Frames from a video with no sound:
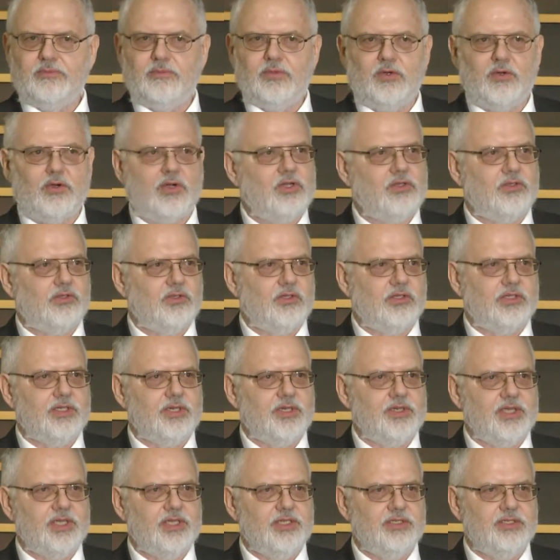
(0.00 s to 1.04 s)
All
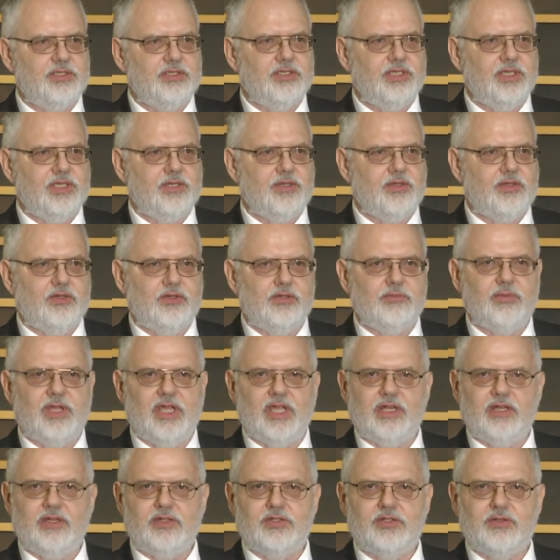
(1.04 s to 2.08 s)
organization needs good
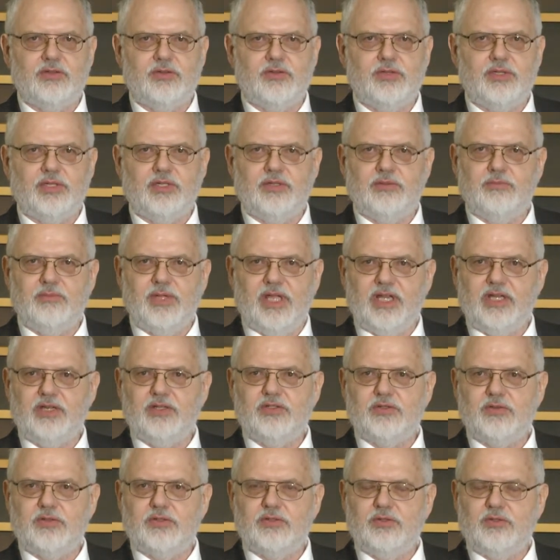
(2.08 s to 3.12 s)
managers, and
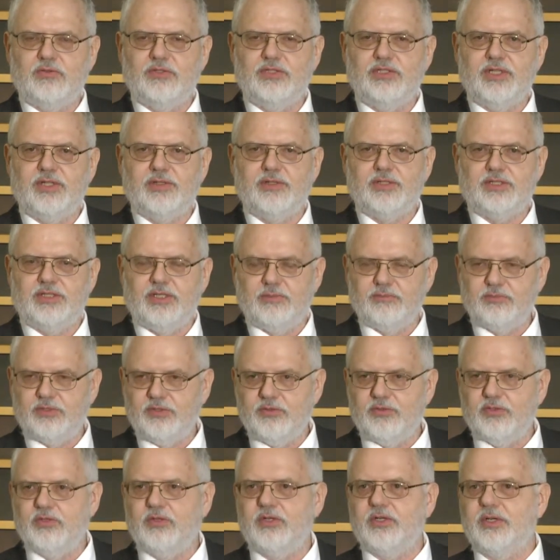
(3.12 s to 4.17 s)
managers don't just come
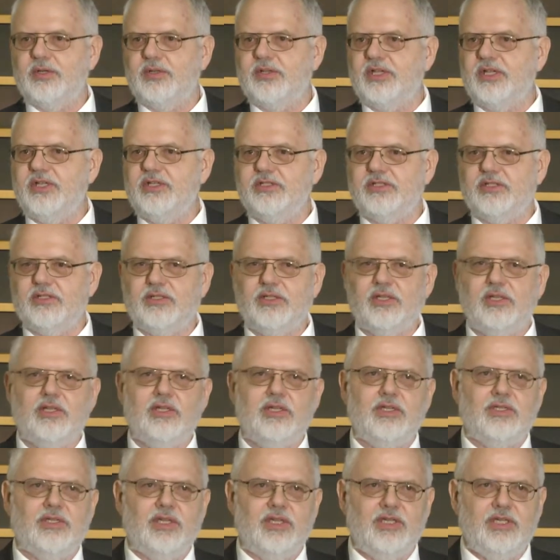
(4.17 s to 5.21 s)
to an organization.
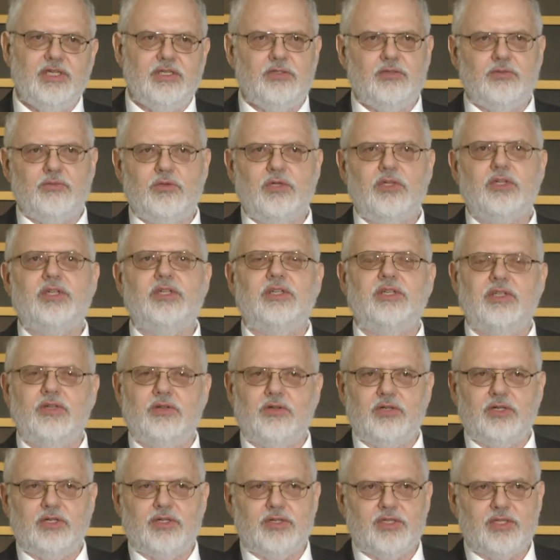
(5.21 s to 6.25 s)
They need to work in the
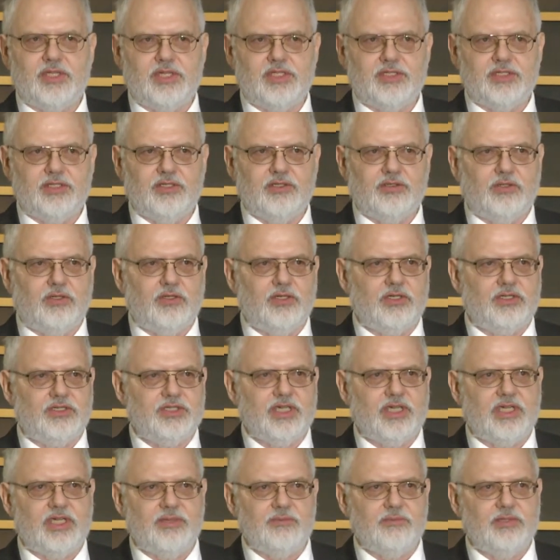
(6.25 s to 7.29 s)
organization a long
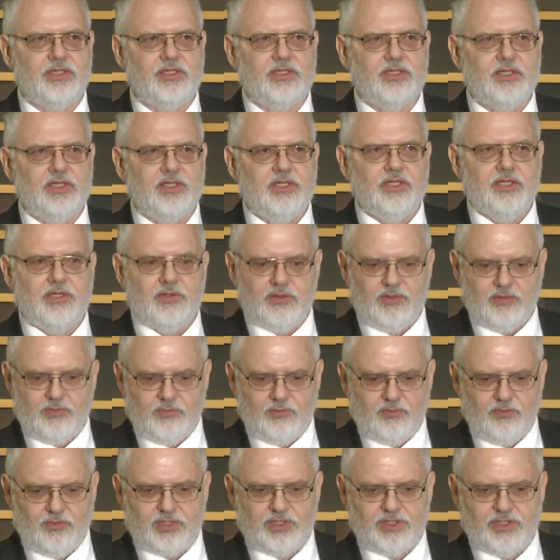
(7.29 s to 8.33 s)
time,
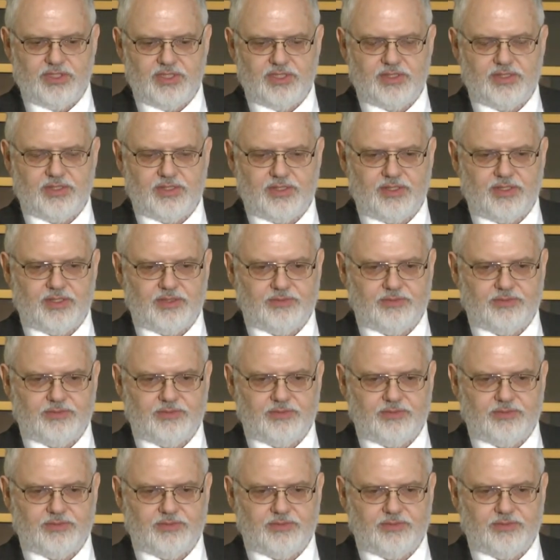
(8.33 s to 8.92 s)
which is